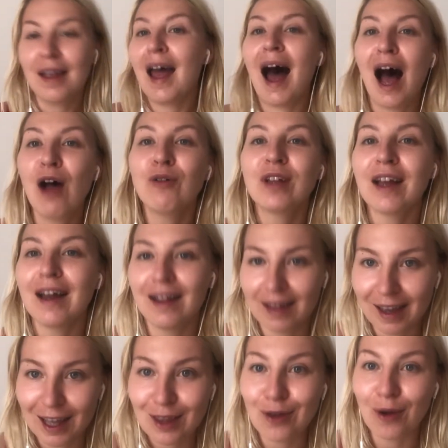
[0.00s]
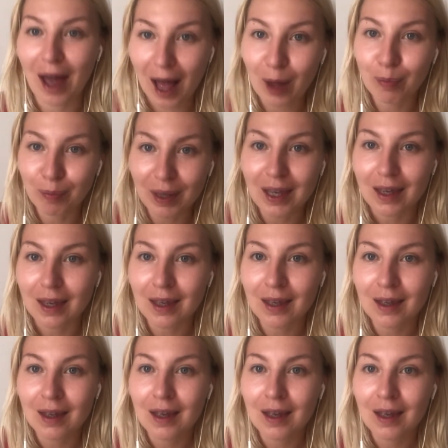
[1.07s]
How the hell can you help me